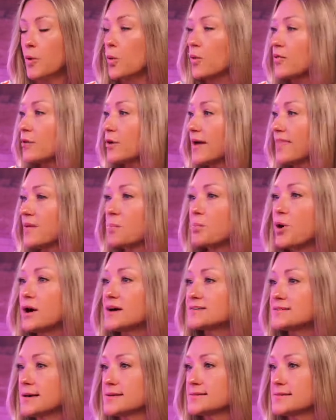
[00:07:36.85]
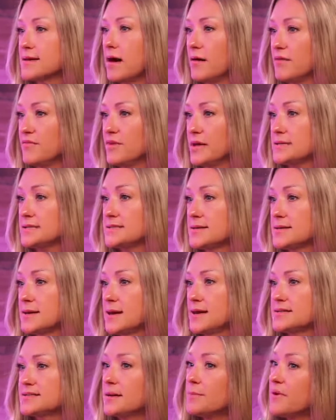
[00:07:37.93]
or they're in the process of it
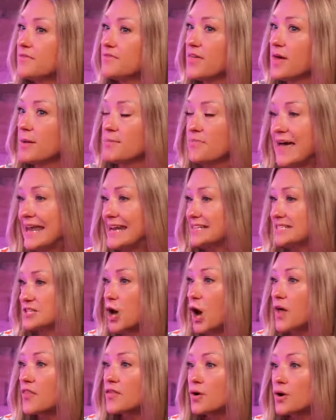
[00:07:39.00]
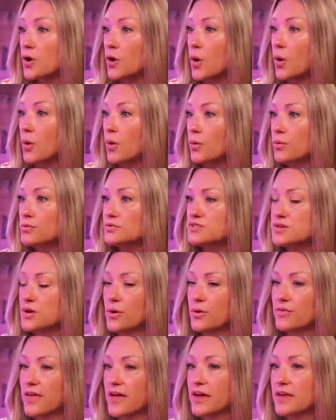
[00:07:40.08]
some of them that is not their goal
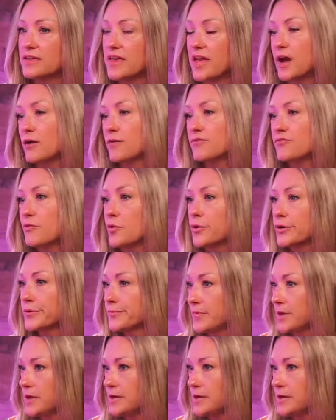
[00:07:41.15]
so they care for